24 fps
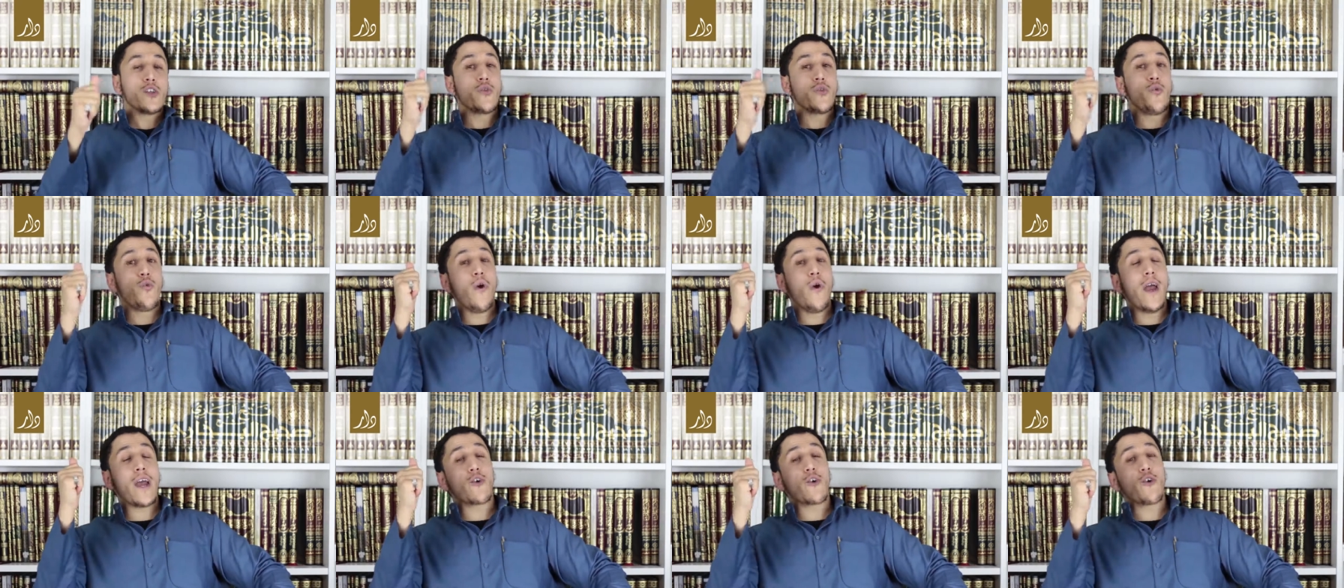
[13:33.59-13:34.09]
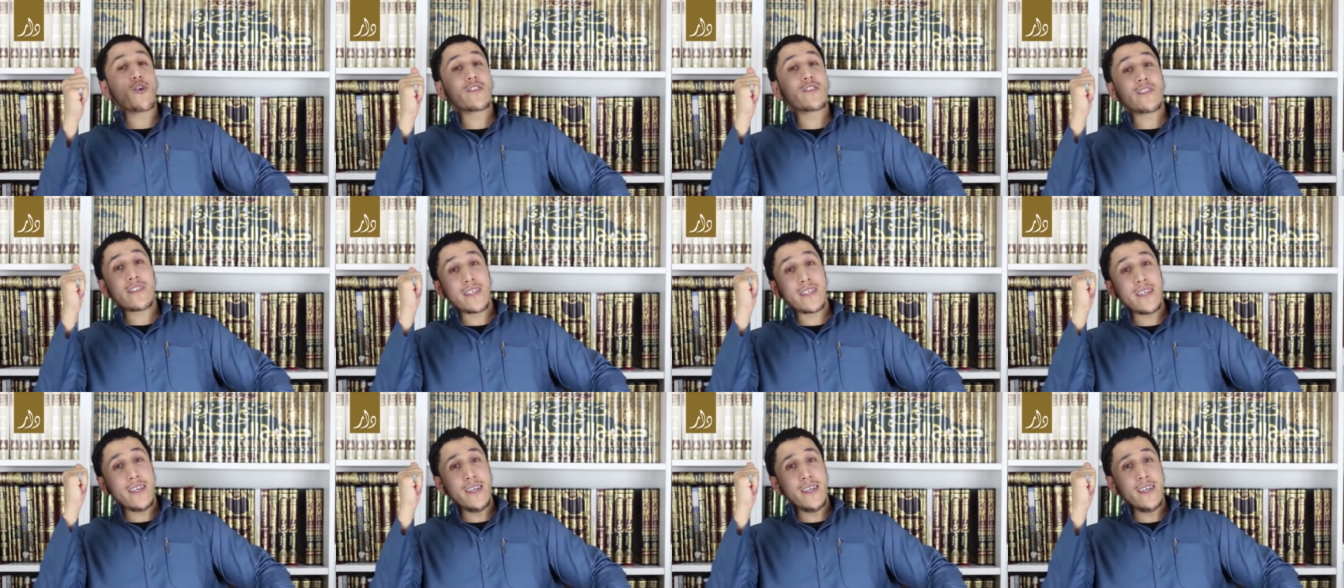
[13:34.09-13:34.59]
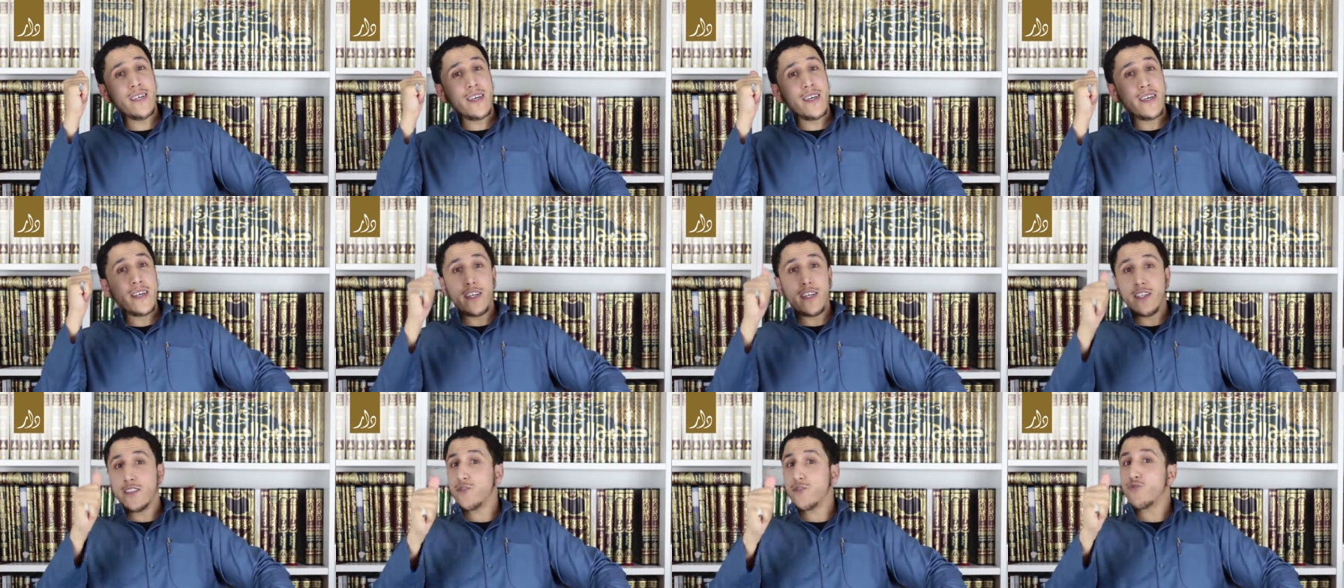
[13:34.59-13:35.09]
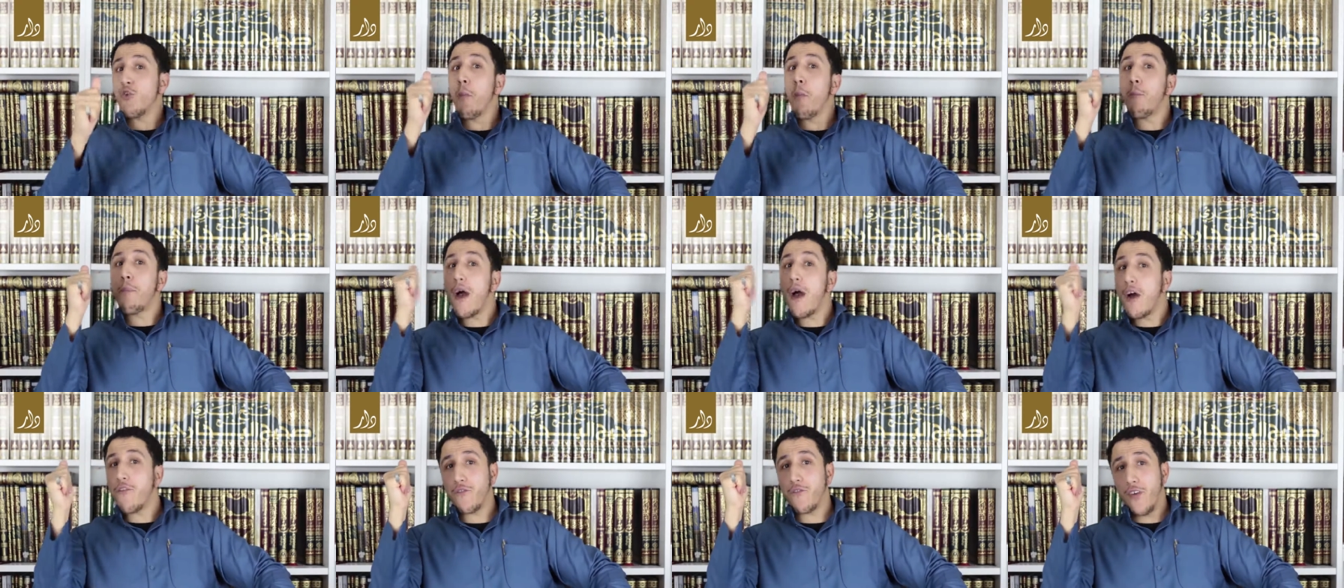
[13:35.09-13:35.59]
The way God see is so
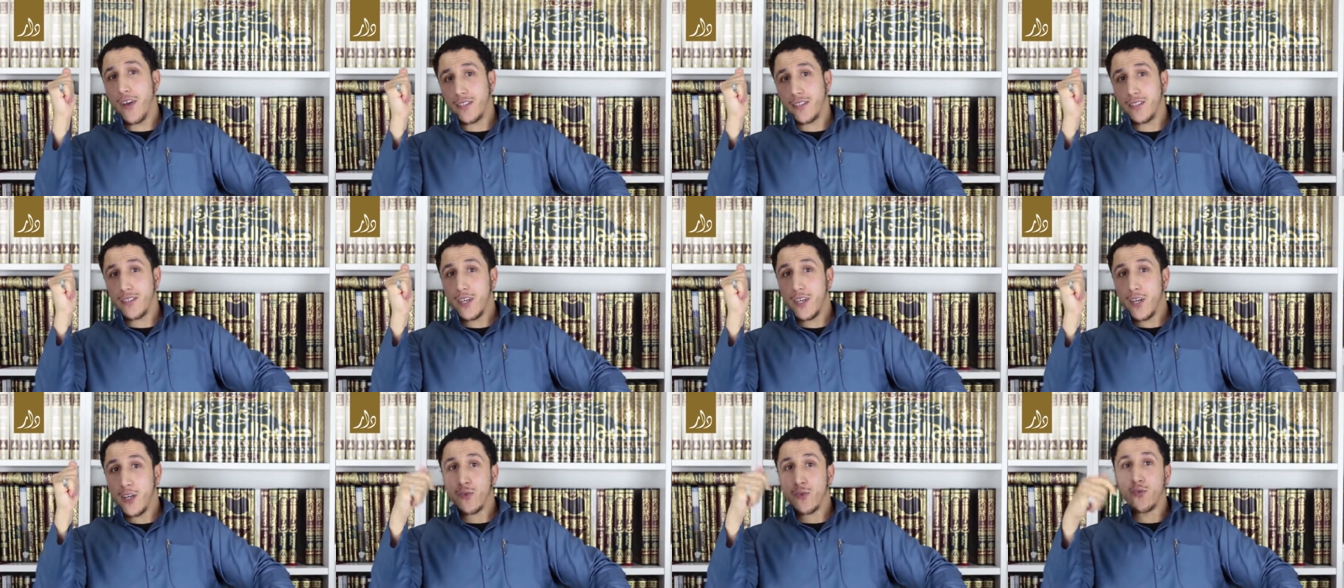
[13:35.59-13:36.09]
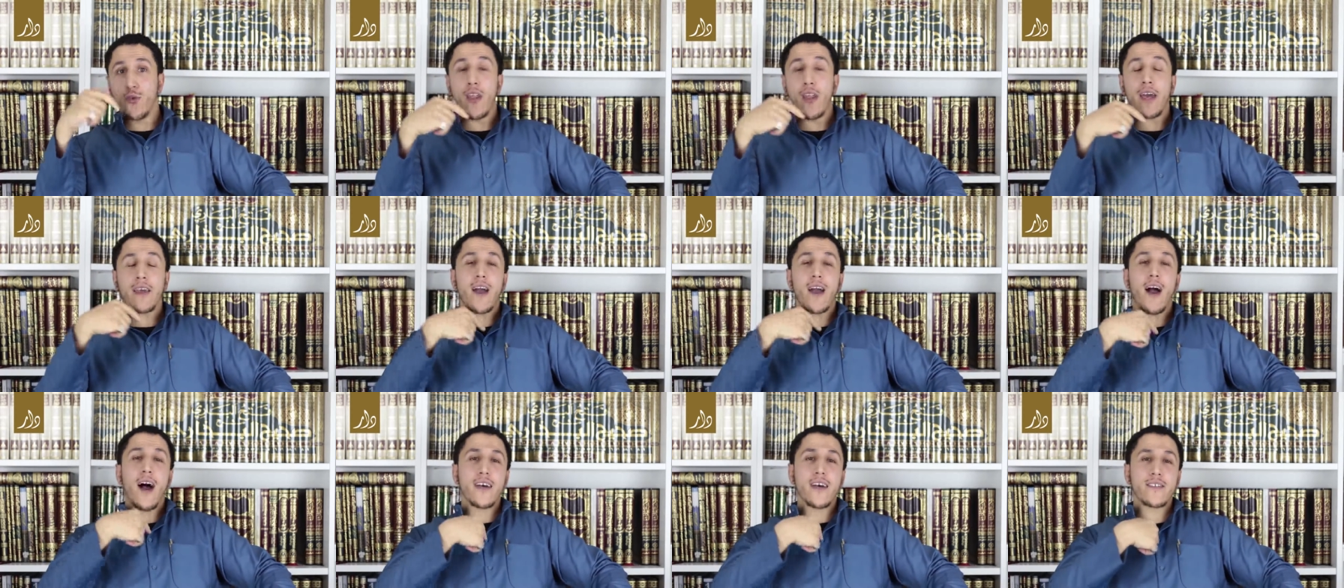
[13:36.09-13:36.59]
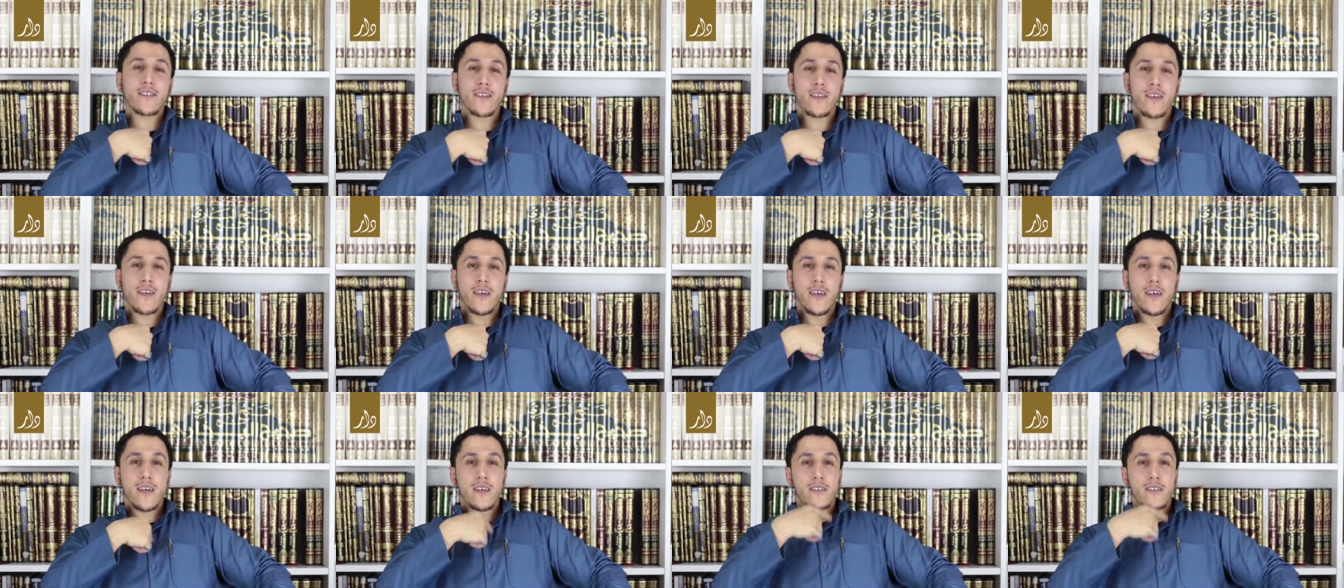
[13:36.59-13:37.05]
perfect, not like us.